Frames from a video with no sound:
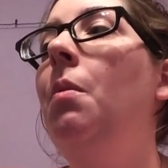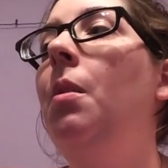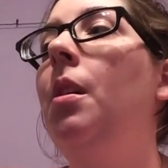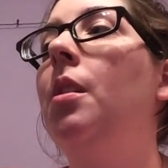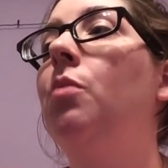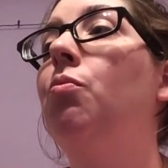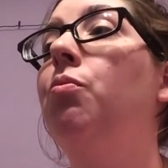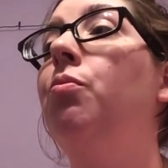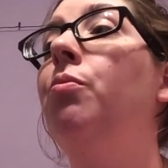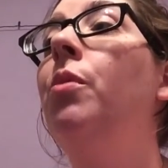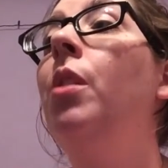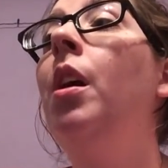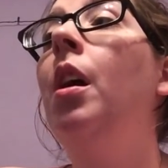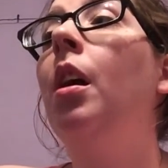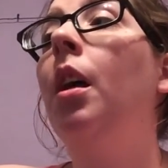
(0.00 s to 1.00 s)
was
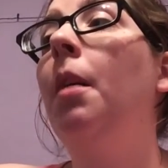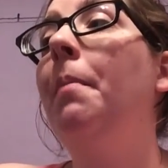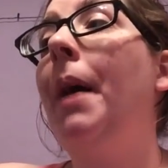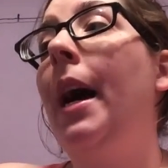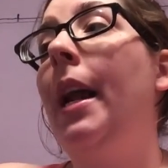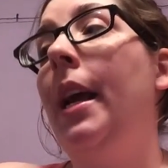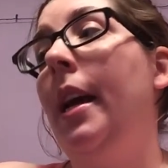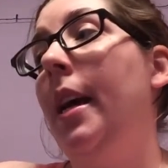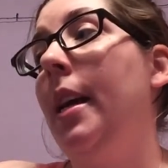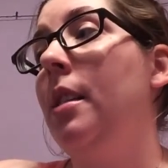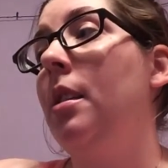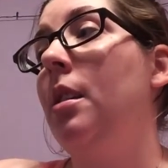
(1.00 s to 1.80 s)
really bad, I guess,